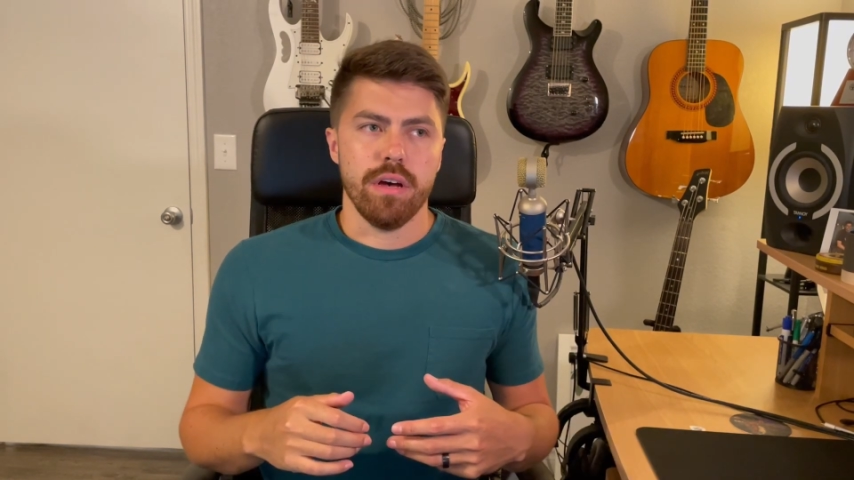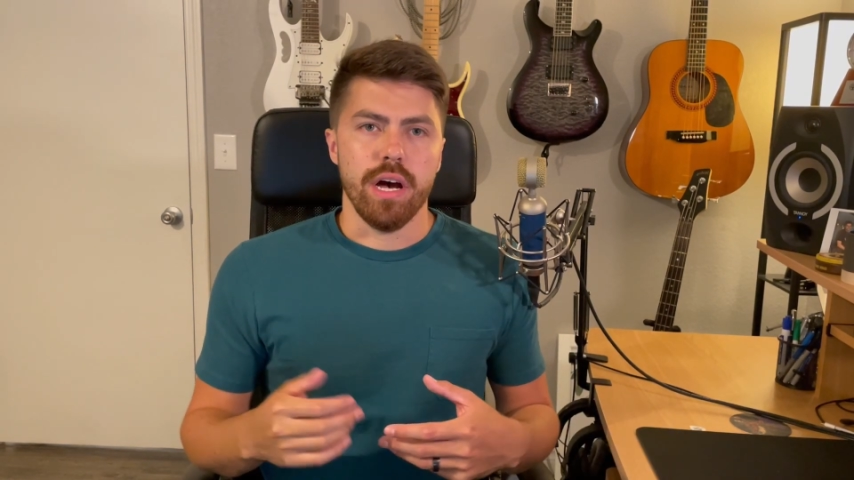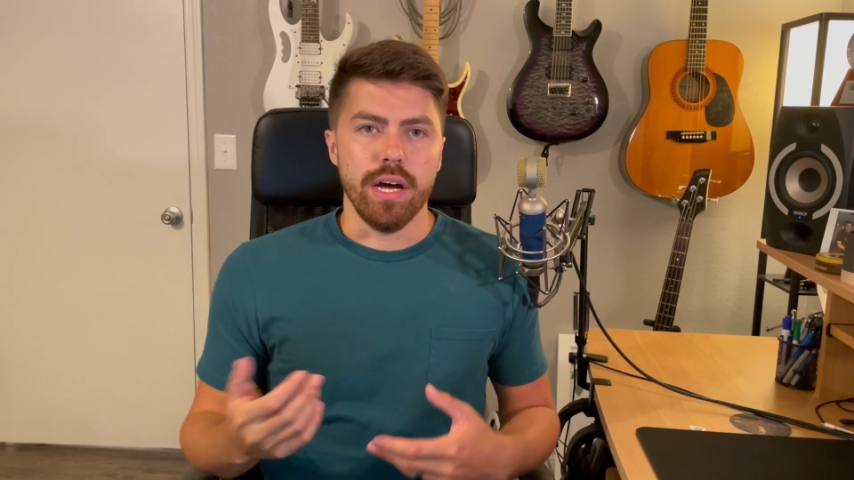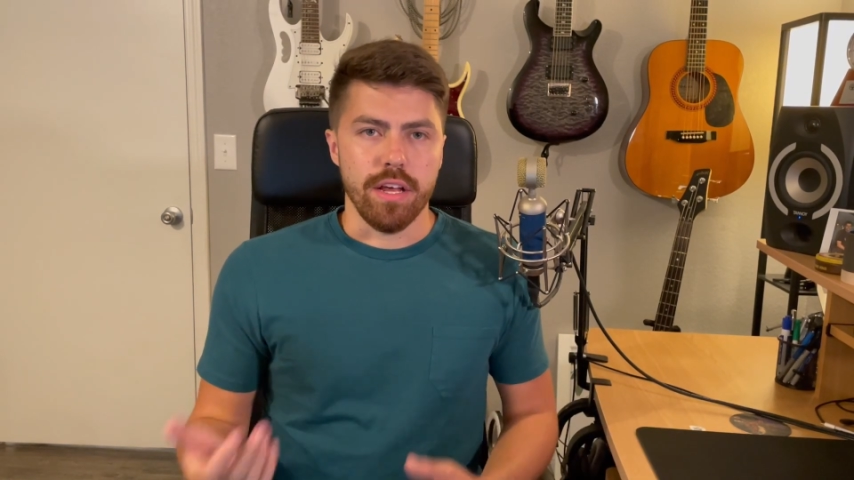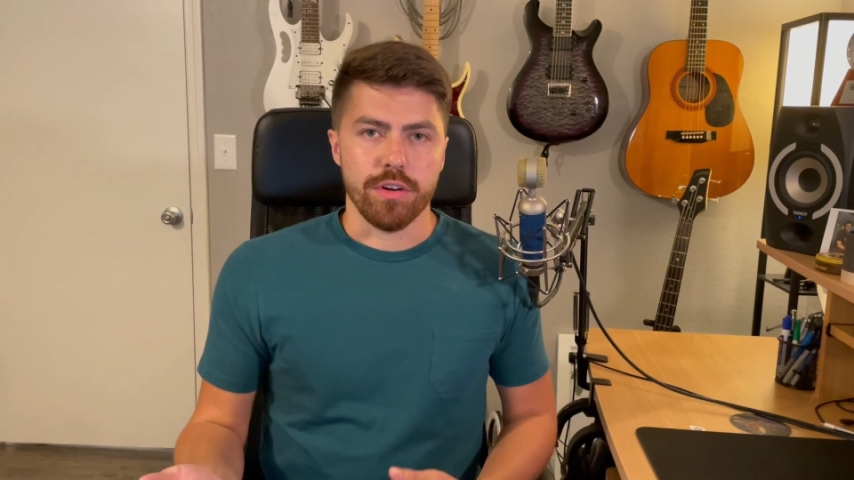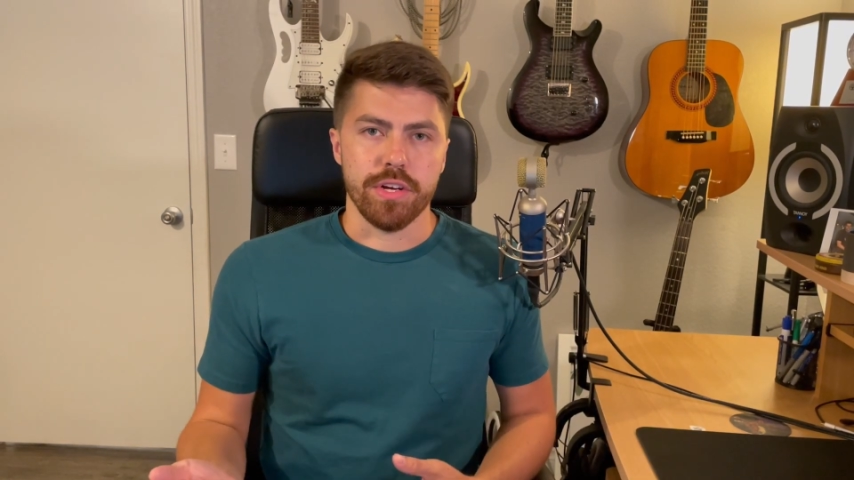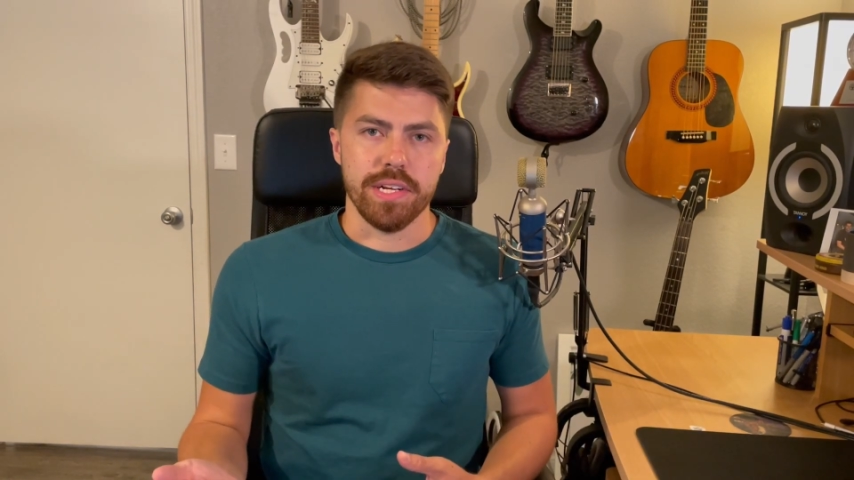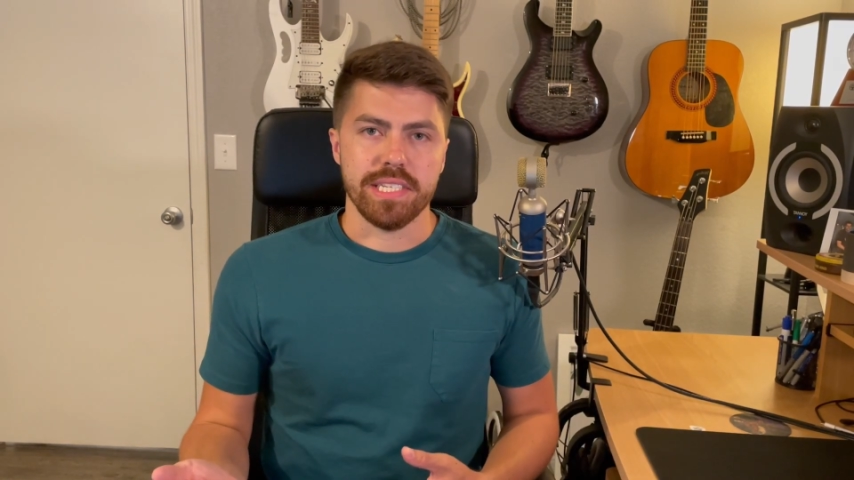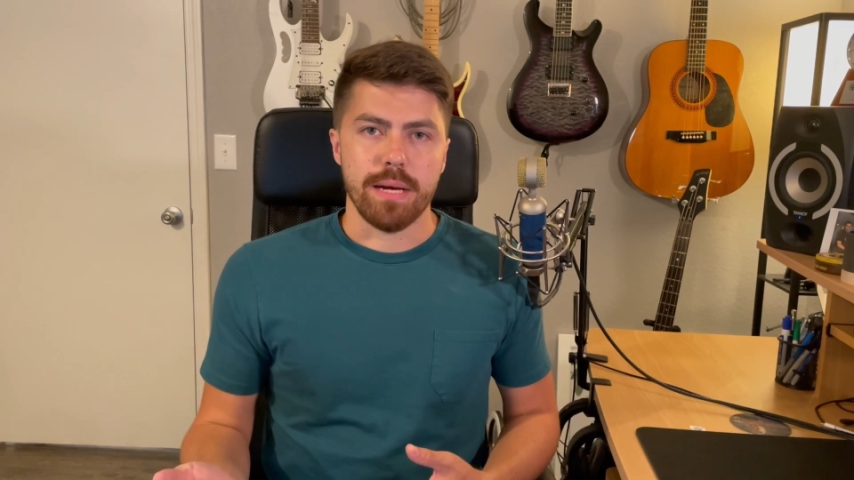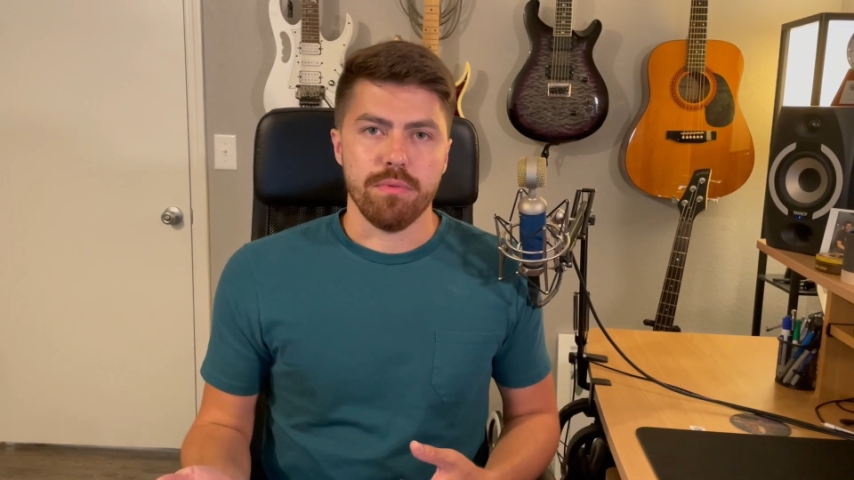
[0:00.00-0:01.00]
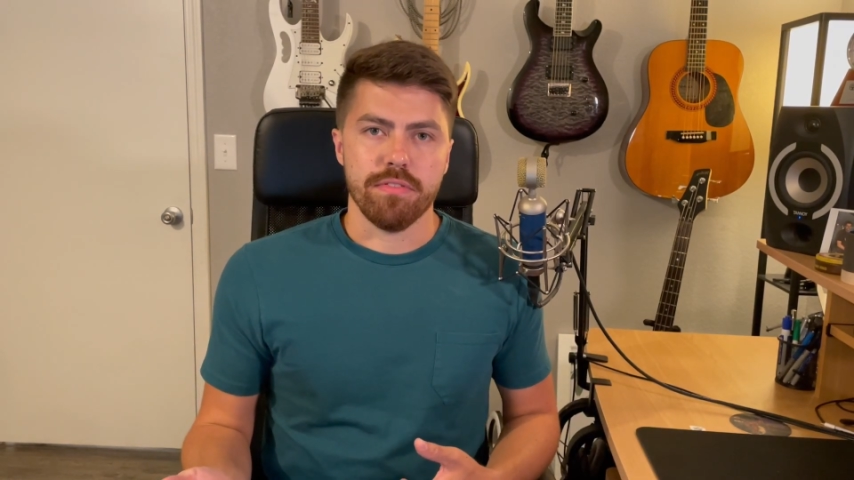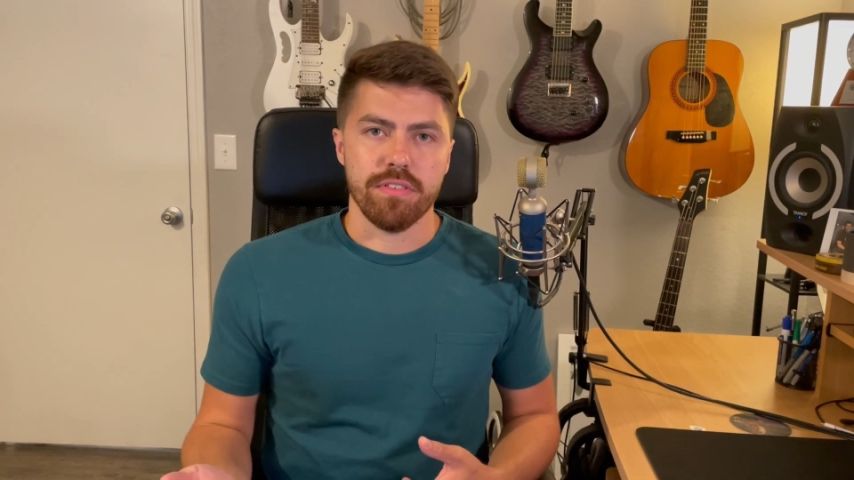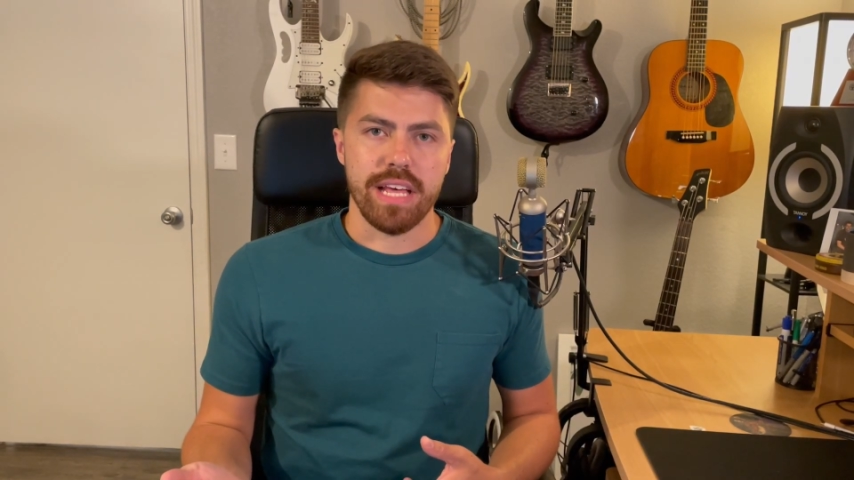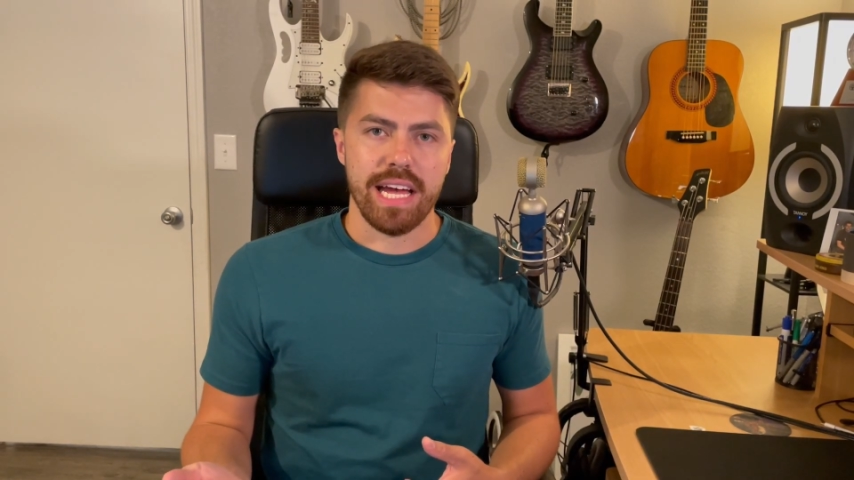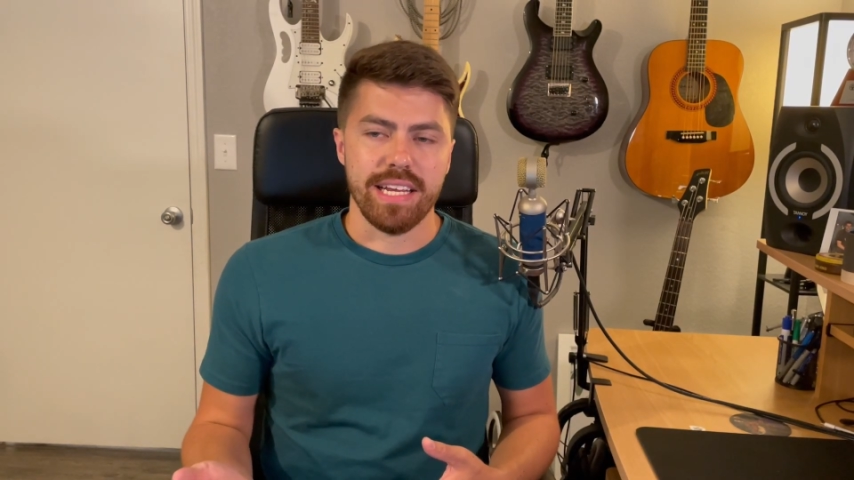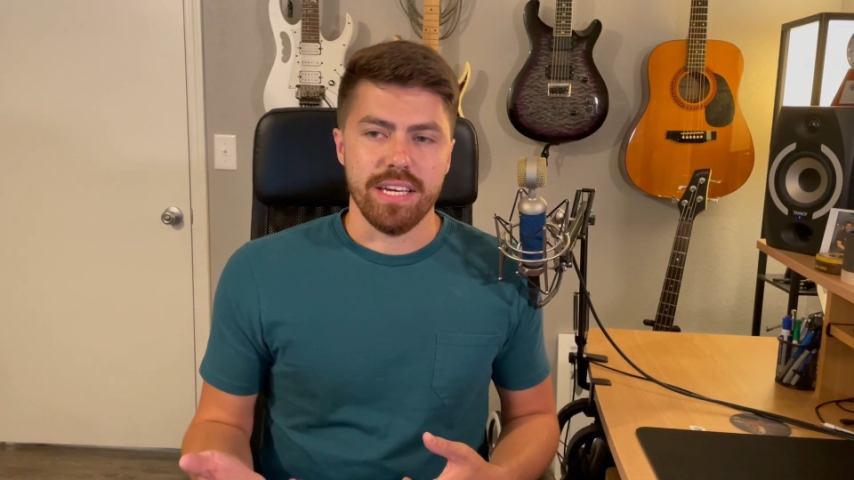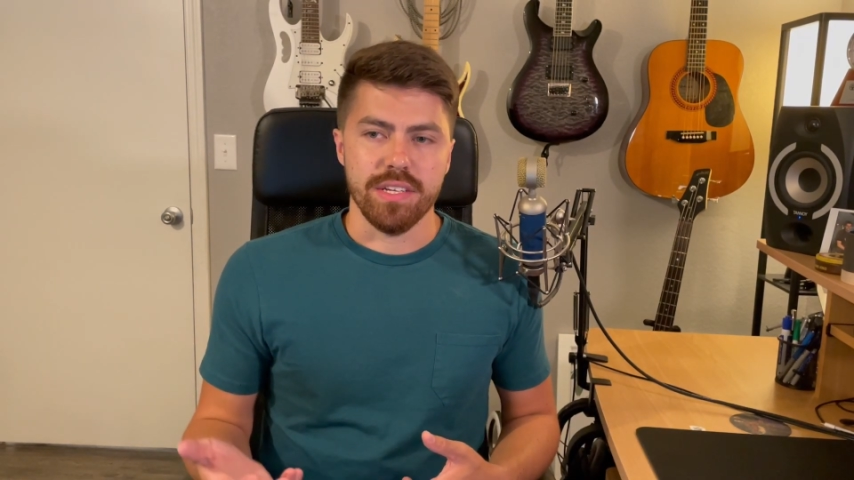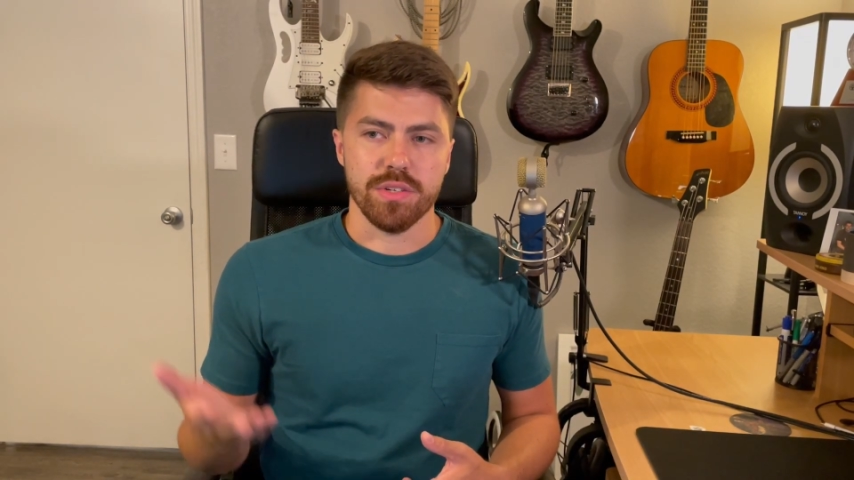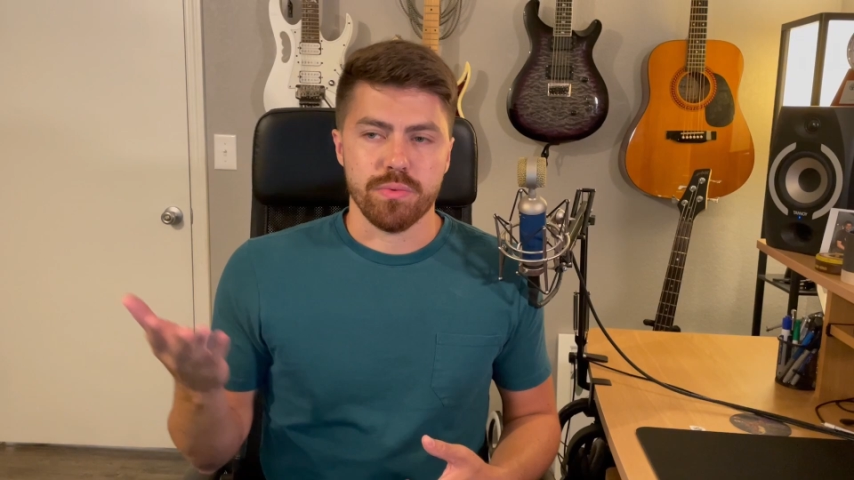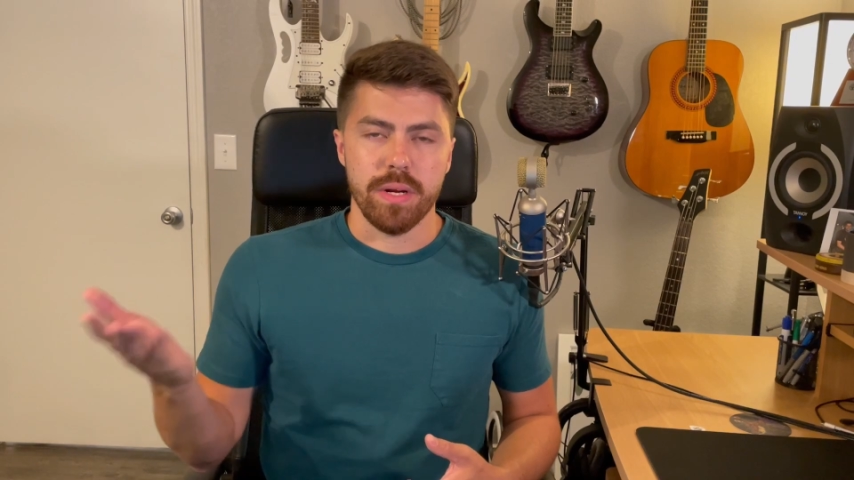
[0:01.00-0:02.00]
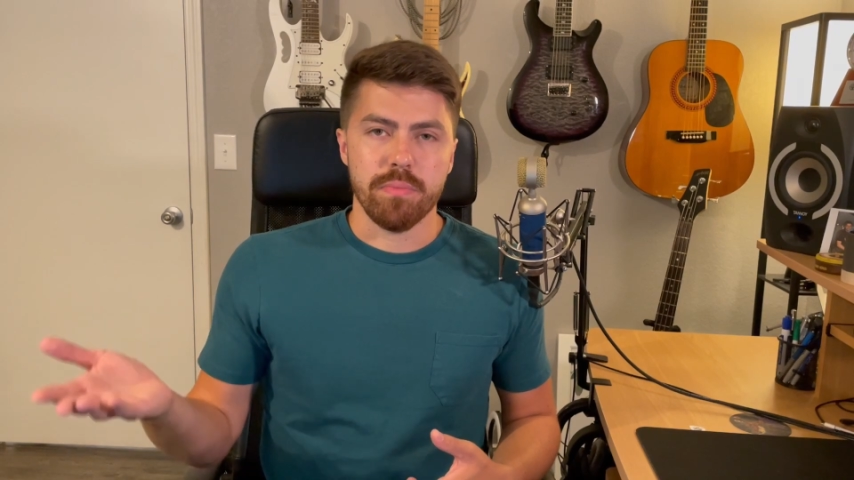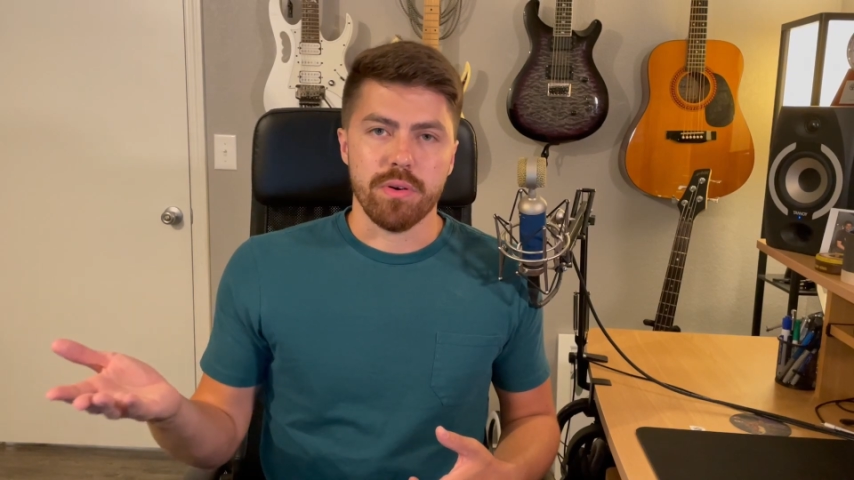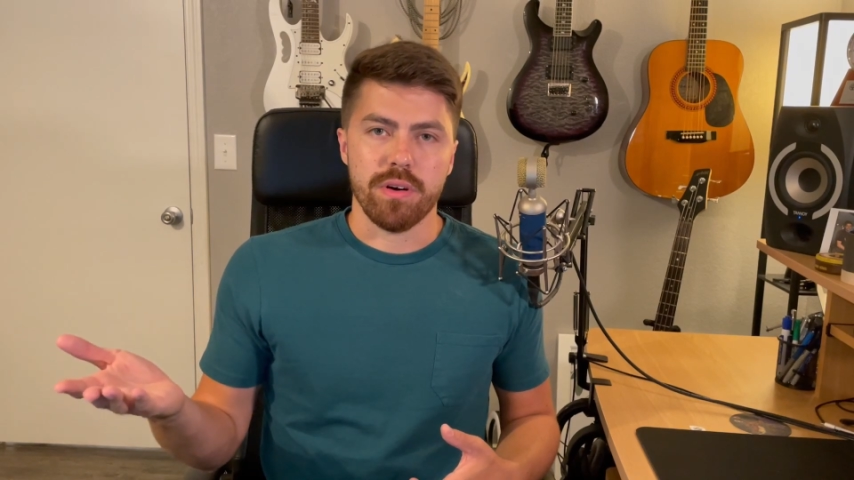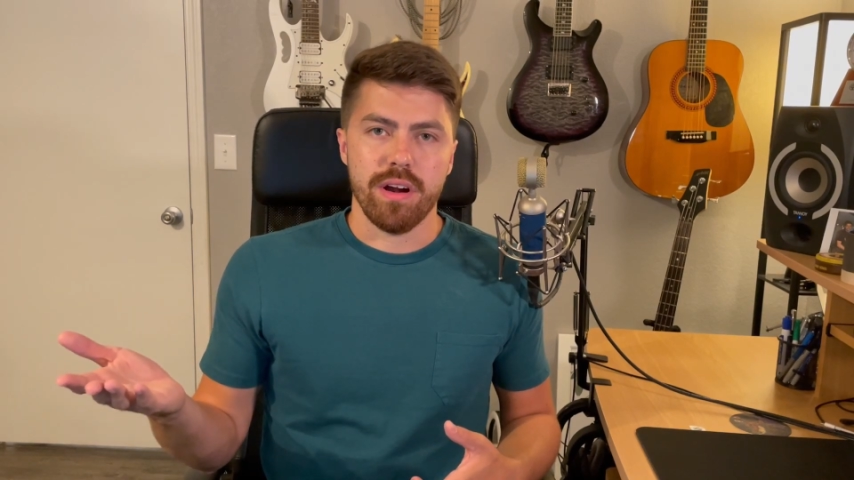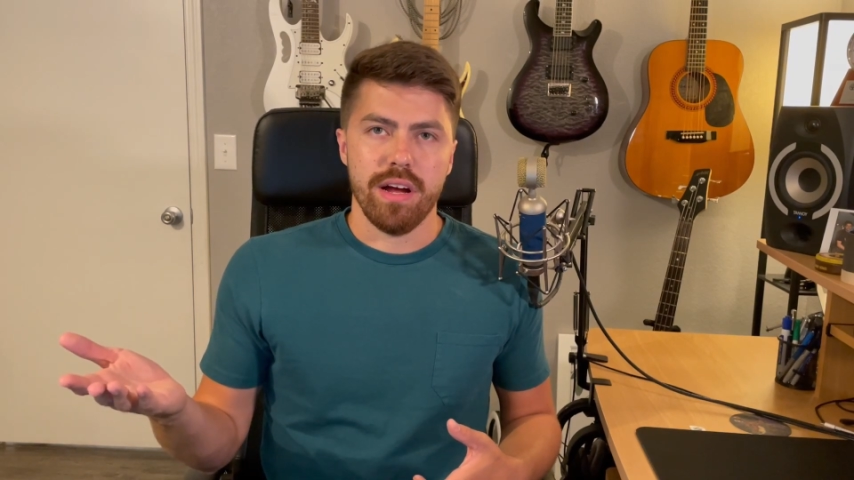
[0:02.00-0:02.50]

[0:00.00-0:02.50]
Another good example for that is Reaper.